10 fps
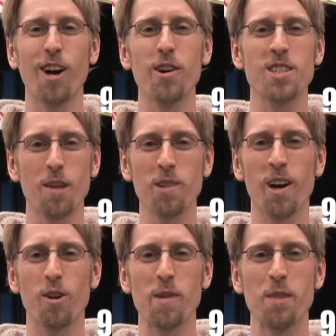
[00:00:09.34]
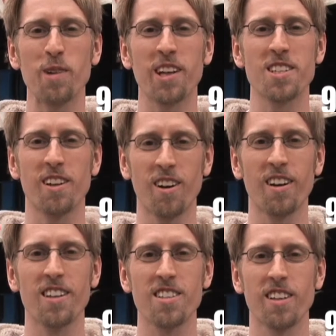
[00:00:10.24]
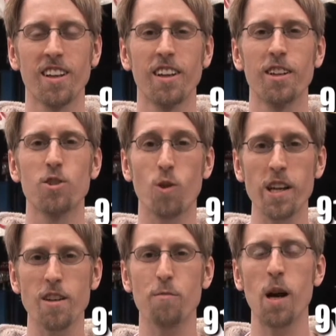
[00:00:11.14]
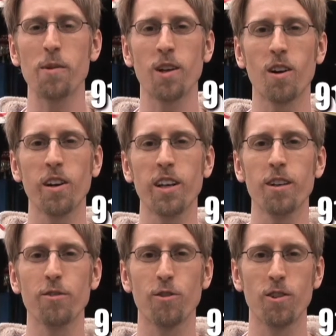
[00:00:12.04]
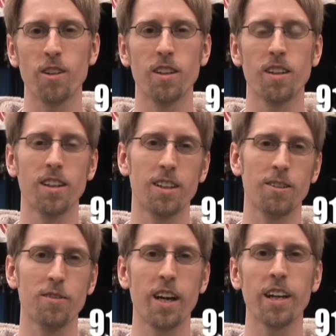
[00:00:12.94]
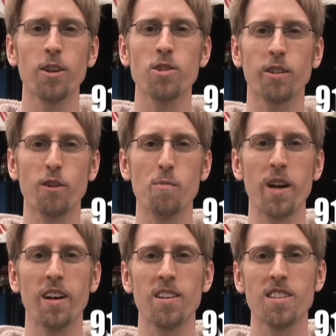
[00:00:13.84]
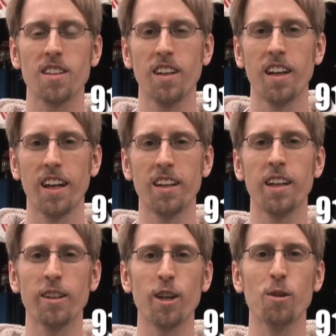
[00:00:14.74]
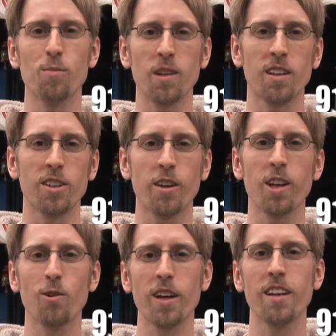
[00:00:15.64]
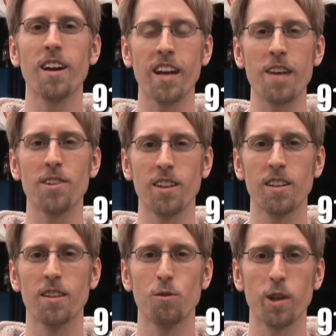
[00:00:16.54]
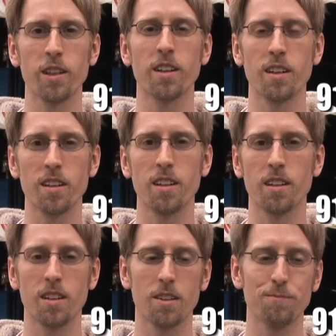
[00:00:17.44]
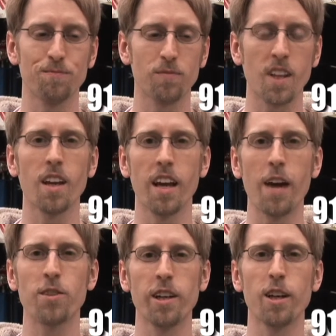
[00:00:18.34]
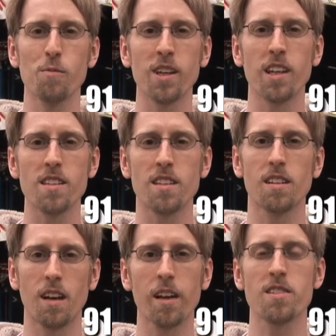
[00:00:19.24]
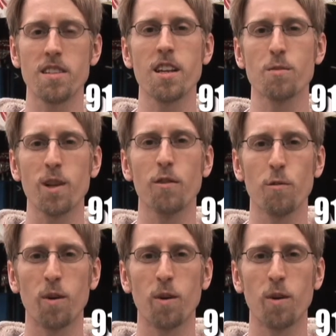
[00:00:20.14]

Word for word: I always come to Automan because they're honest. Twice I've brought my car here for uh, diagnosing or repairs and ended up uh, turning away not having the work done um, after hearing Mickey's uh, honest assessment of the